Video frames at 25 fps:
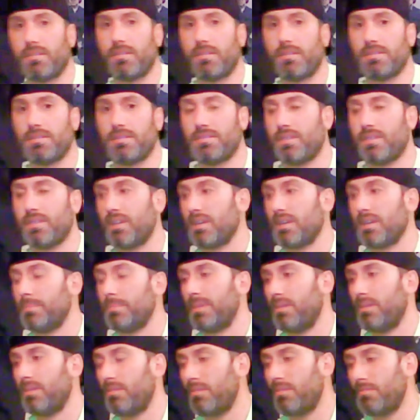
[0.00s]
Let's talk
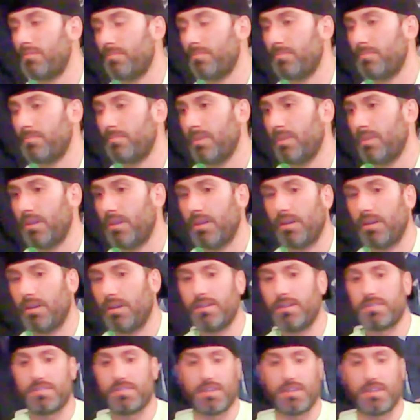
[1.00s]
about
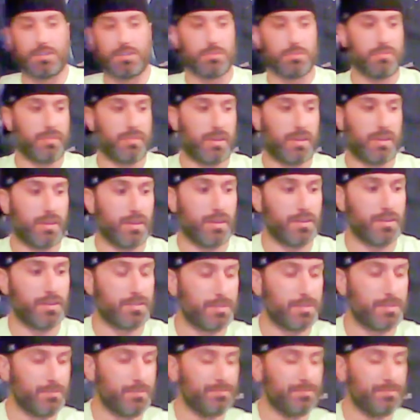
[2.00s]
instinctual variance.